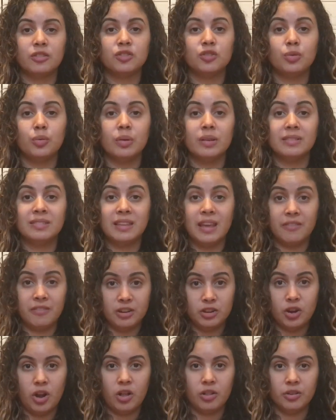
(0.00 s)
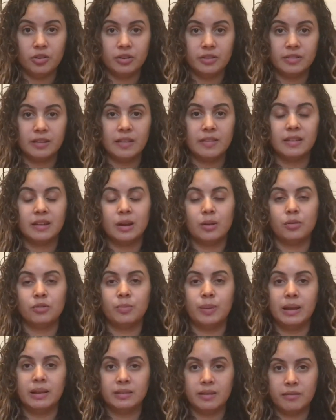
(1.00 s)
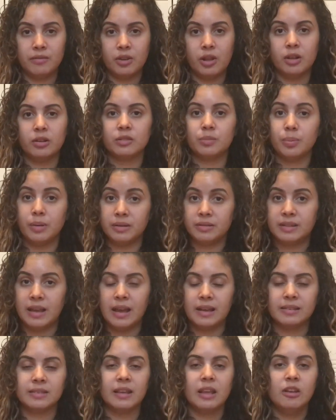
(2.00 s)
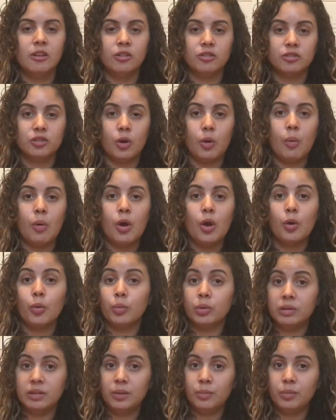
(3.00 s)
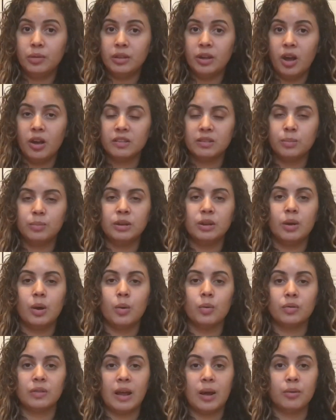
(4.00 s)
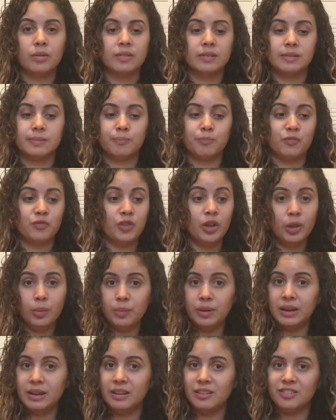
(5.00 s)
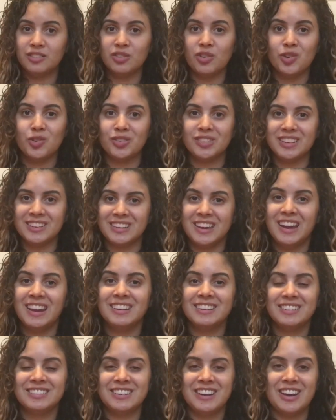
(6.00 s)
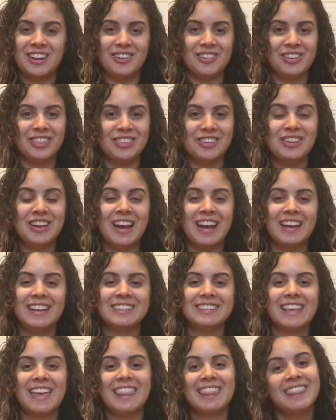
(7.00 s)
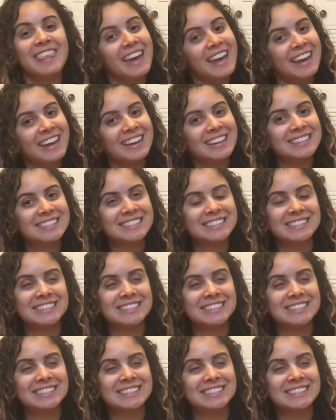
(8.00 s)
to $7. And then I would pay $7 plus tax. So really, really awesome deal. I was filming it in store, was excited to share it with you guys. And then